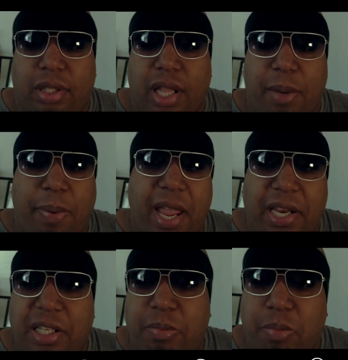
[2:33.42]
they pay
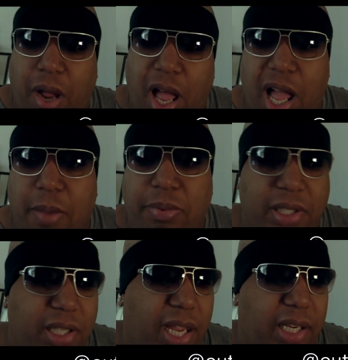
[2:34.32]
these bribes,
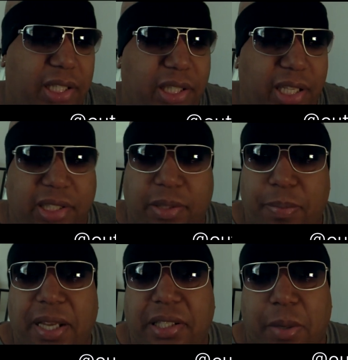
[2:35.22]
like it's
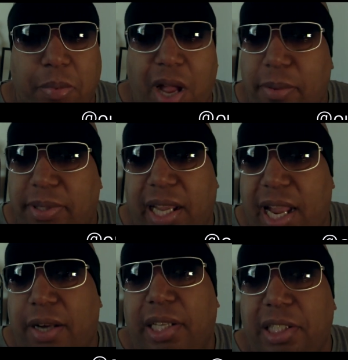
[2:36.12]
basically a bribe's a
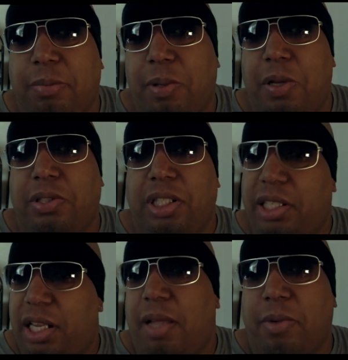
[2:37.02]
guarantee supposedly
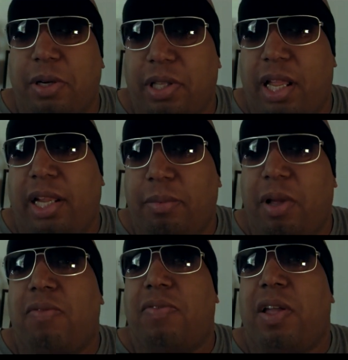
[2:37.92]
to them. They're like,
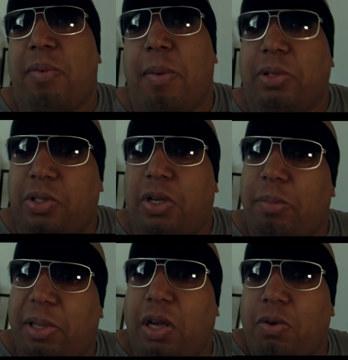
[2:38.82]
my family member's
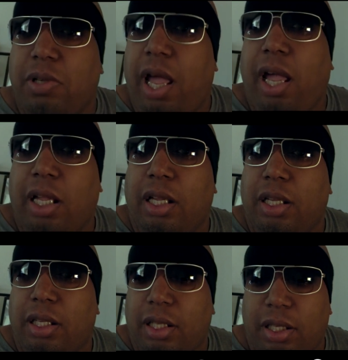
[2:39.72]
gonna be okay.
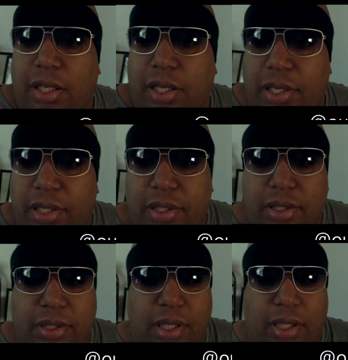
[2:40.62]

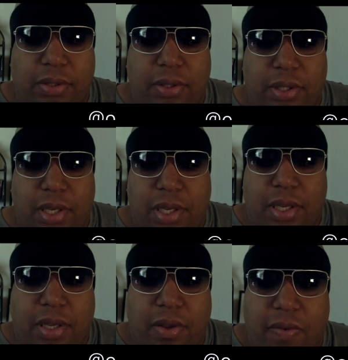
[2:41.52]
So,
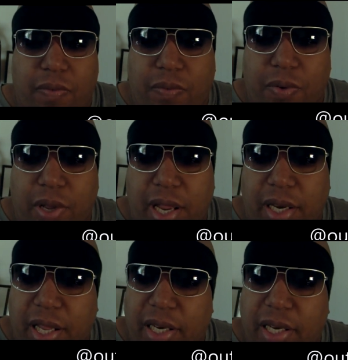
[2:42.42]
and
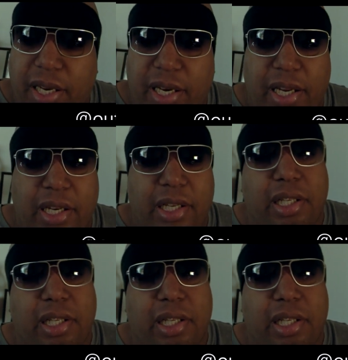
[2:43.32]
then the